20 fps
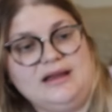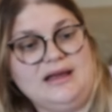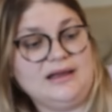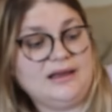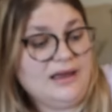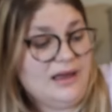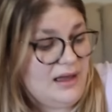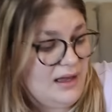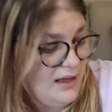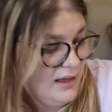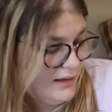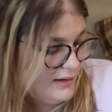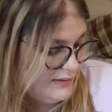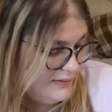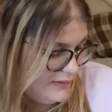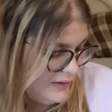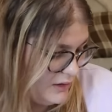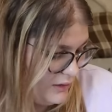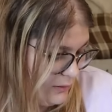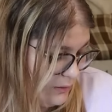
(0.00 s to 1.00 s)
like.
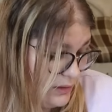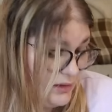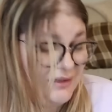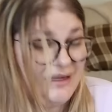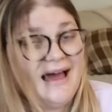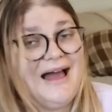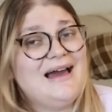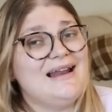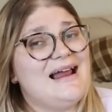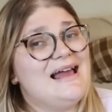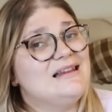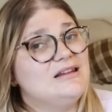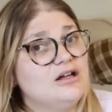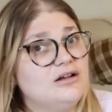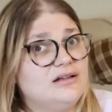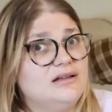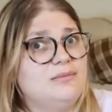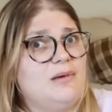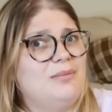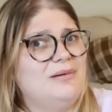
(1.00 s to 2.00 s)
So glad I
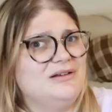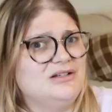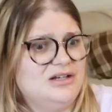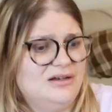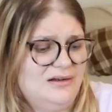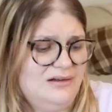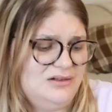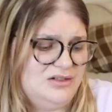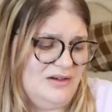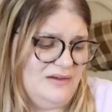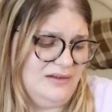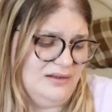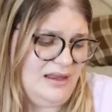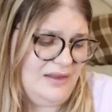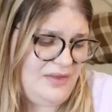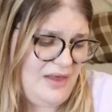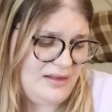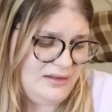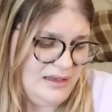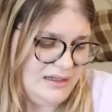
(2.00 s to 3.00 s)
looked them up and didn't just
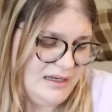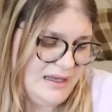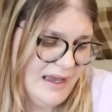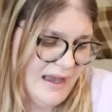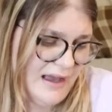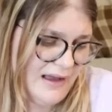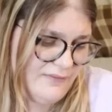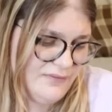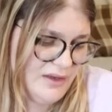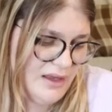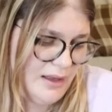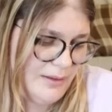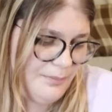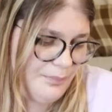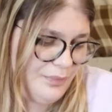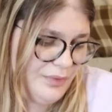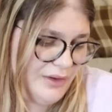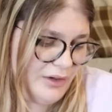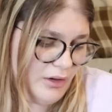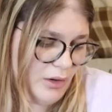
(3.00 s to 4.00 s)
let that lady have
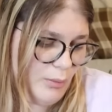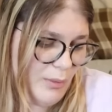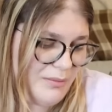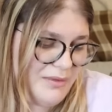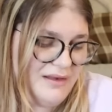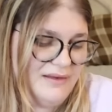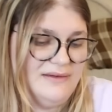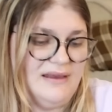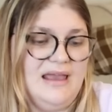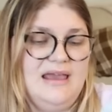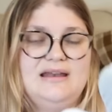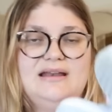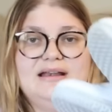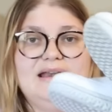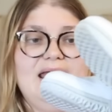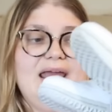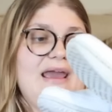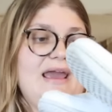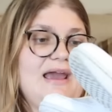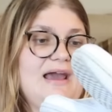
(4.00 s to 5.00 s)
them. They're a women's eight
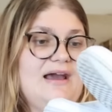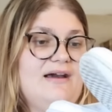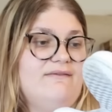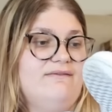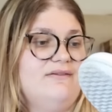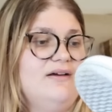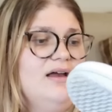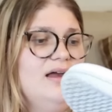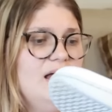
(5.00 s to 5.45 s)
and a half.